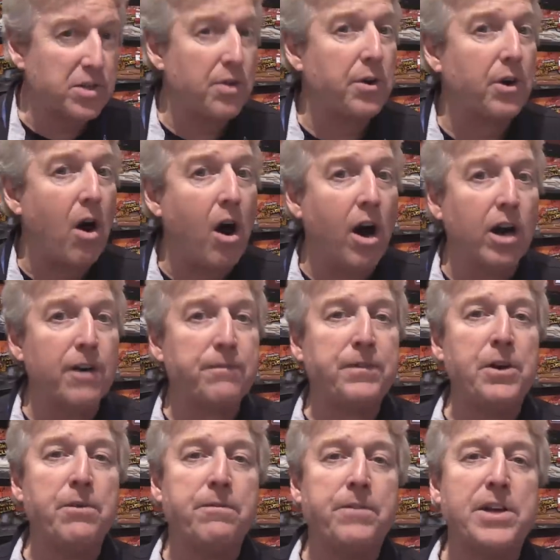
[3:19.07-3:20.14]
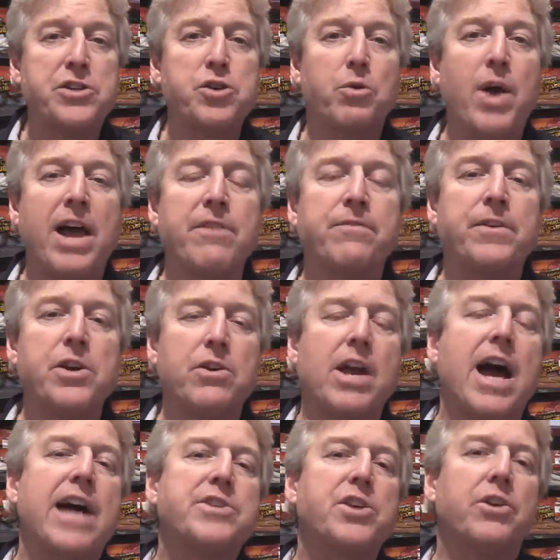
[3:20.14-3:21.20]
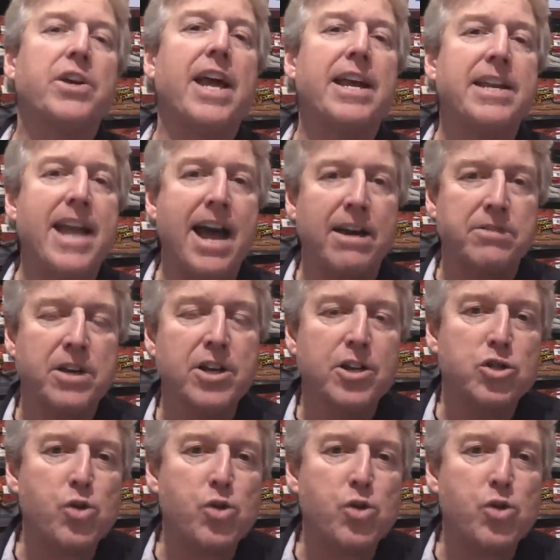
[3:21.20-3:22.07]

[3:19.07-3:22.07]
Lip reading: So there are a few fish around for you guys that are getting out,